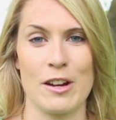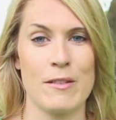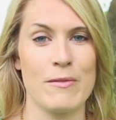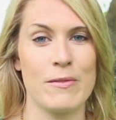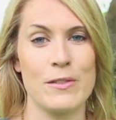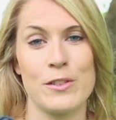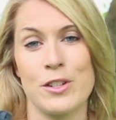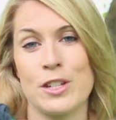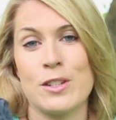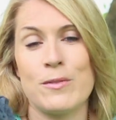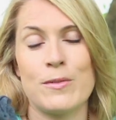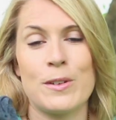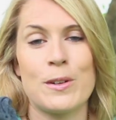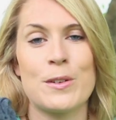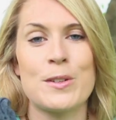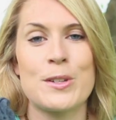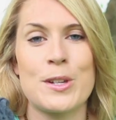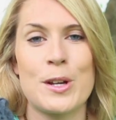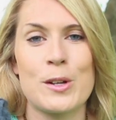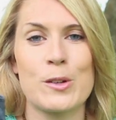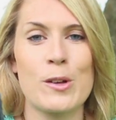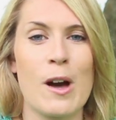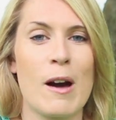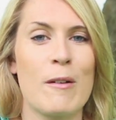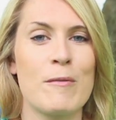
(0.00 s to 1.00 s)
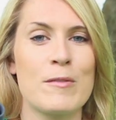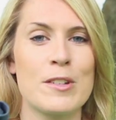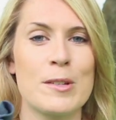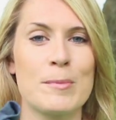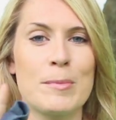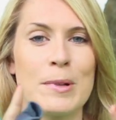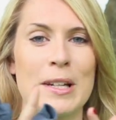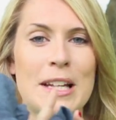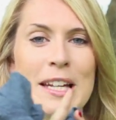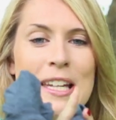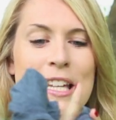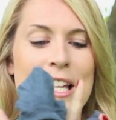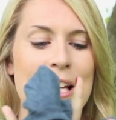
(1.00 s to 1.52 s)
I just feel so
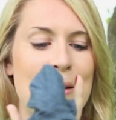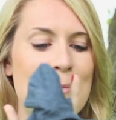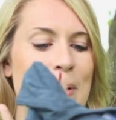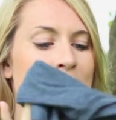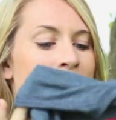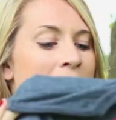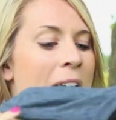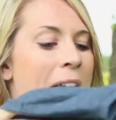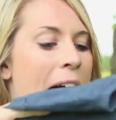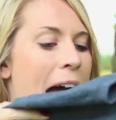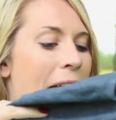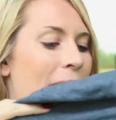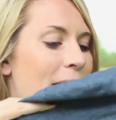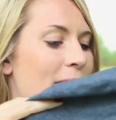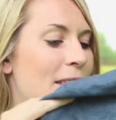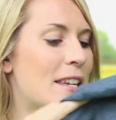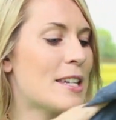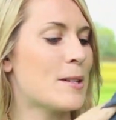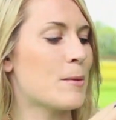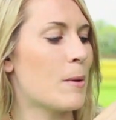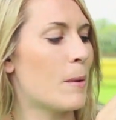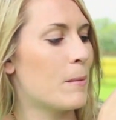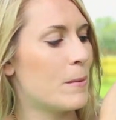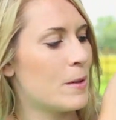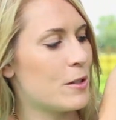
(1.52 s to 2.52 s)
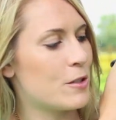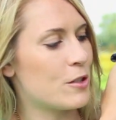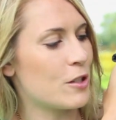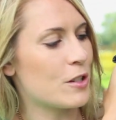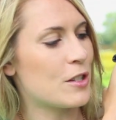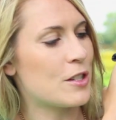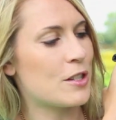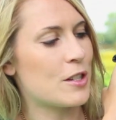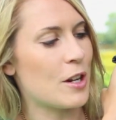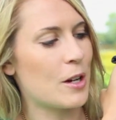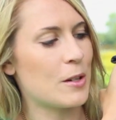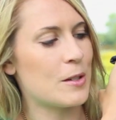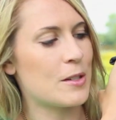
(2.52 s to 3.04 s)
comfortable in them. And this one was
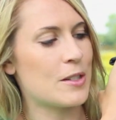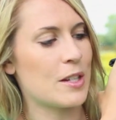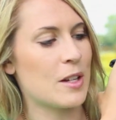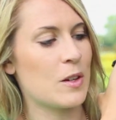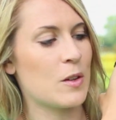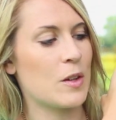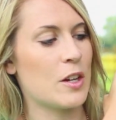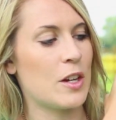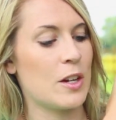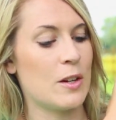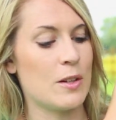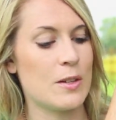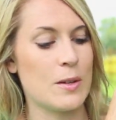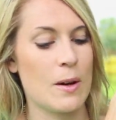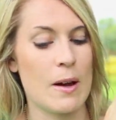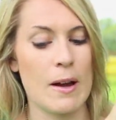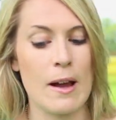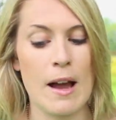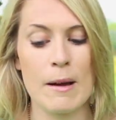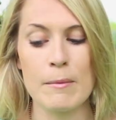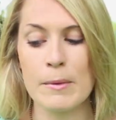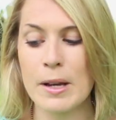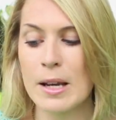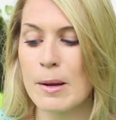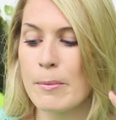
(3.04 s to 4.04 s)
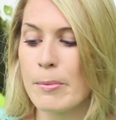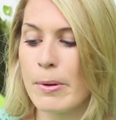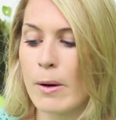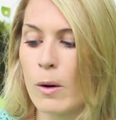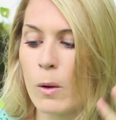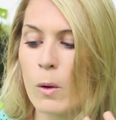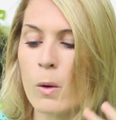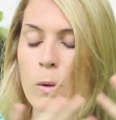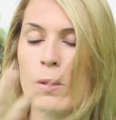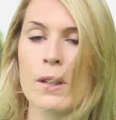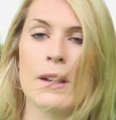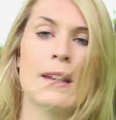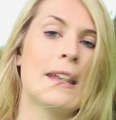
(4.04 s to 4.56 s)
just so cute. So I'm going to put
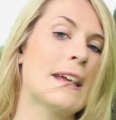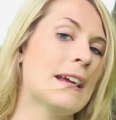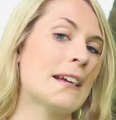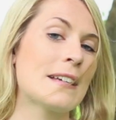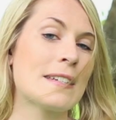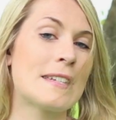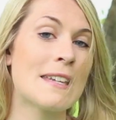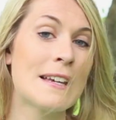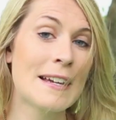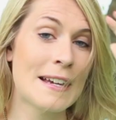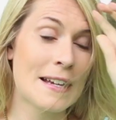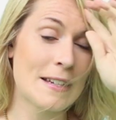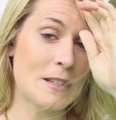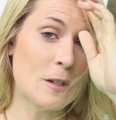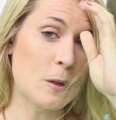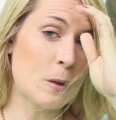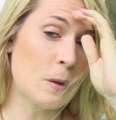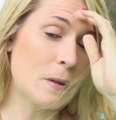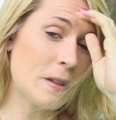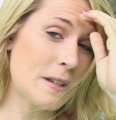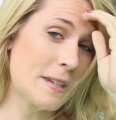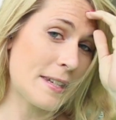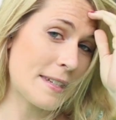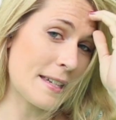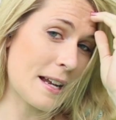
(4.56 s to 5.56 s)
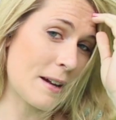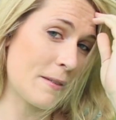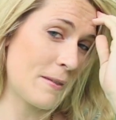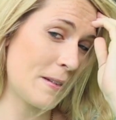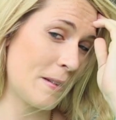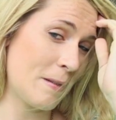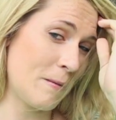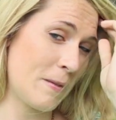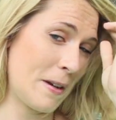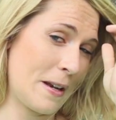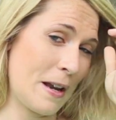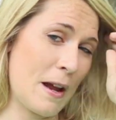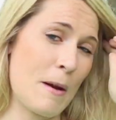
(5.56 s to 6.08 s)
all the links to all this stuff
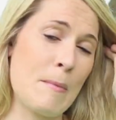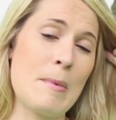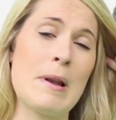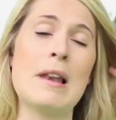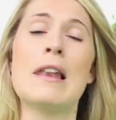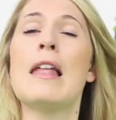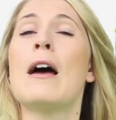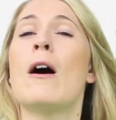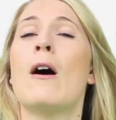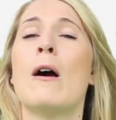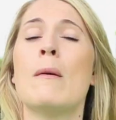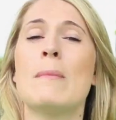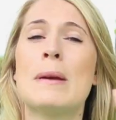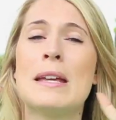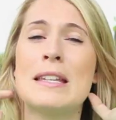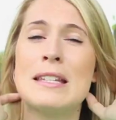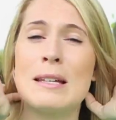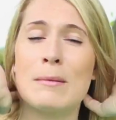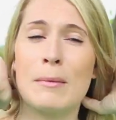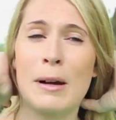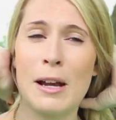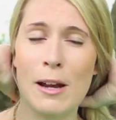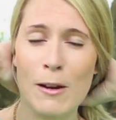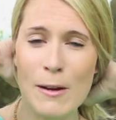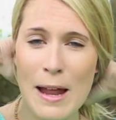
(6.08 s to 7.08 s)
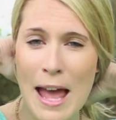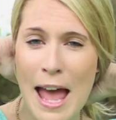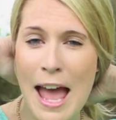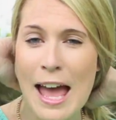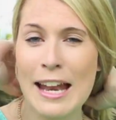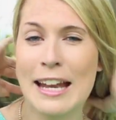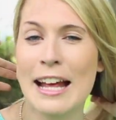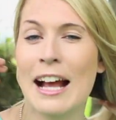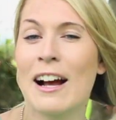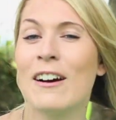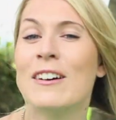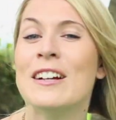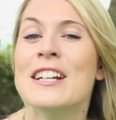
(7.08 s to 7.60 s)
in the video below. I'm eating my own
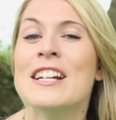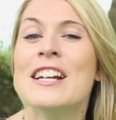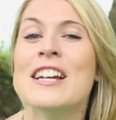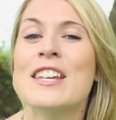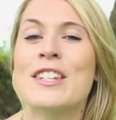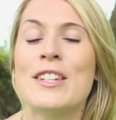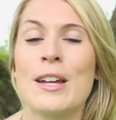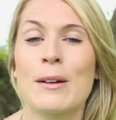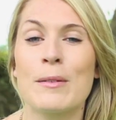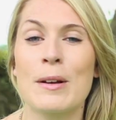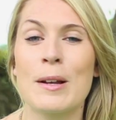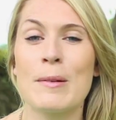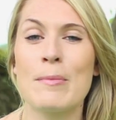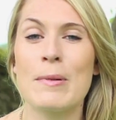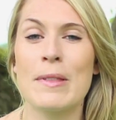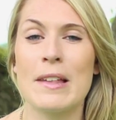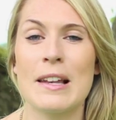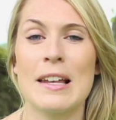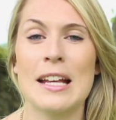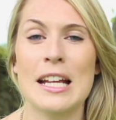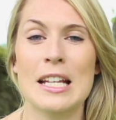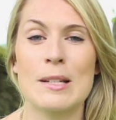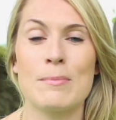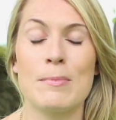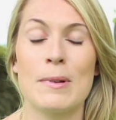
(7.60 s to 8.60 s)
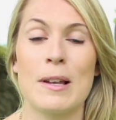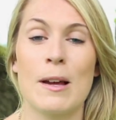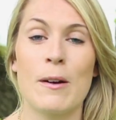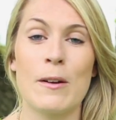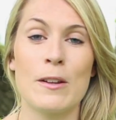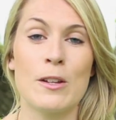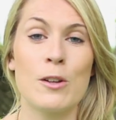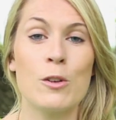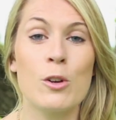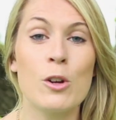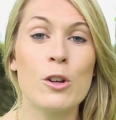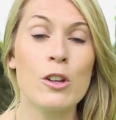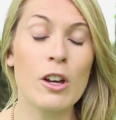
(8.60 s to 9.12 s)
hair now, so I'm going to put the links below
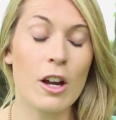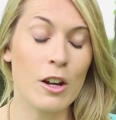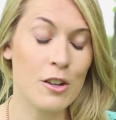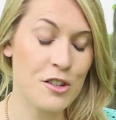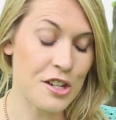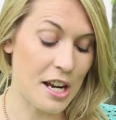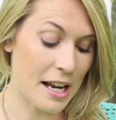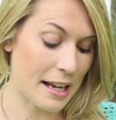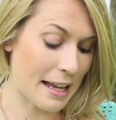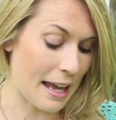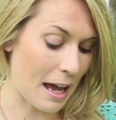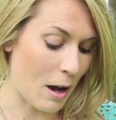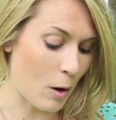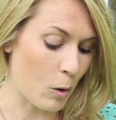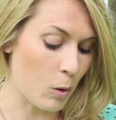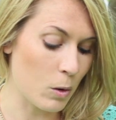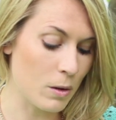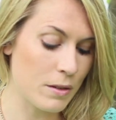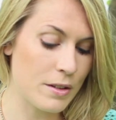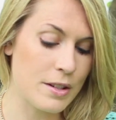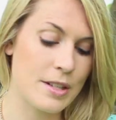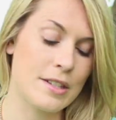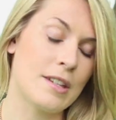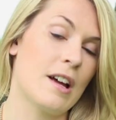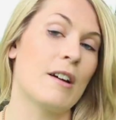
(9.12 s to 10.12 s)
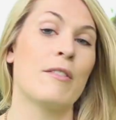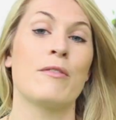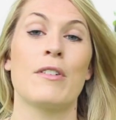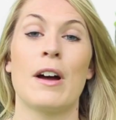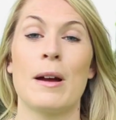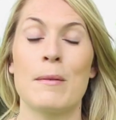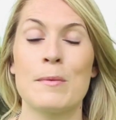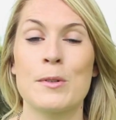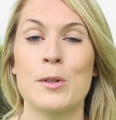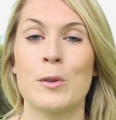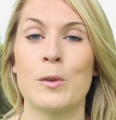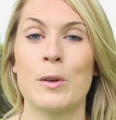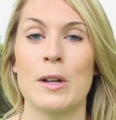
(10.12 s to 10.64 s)
and you can go check out all the stuff that
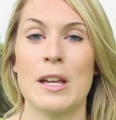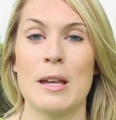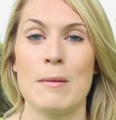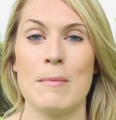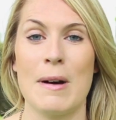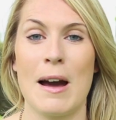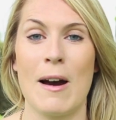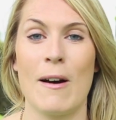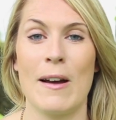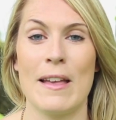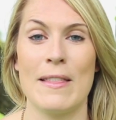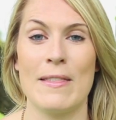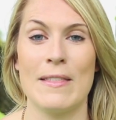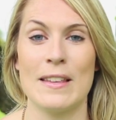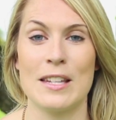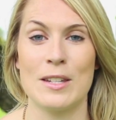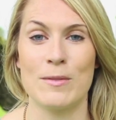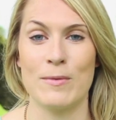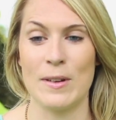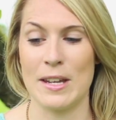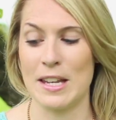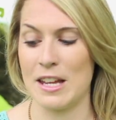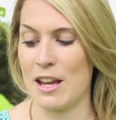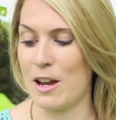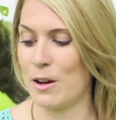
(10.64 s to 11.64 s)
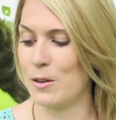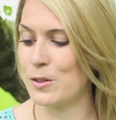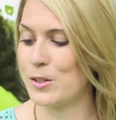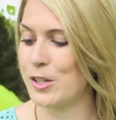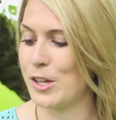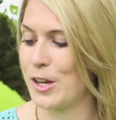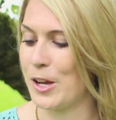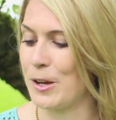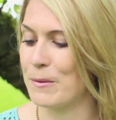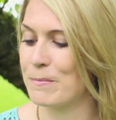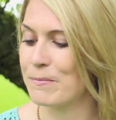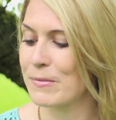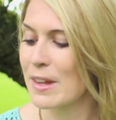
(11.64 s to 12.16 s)
I'm talking about in this video
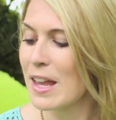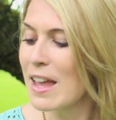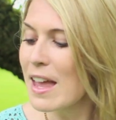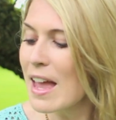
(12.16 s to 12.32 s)
too.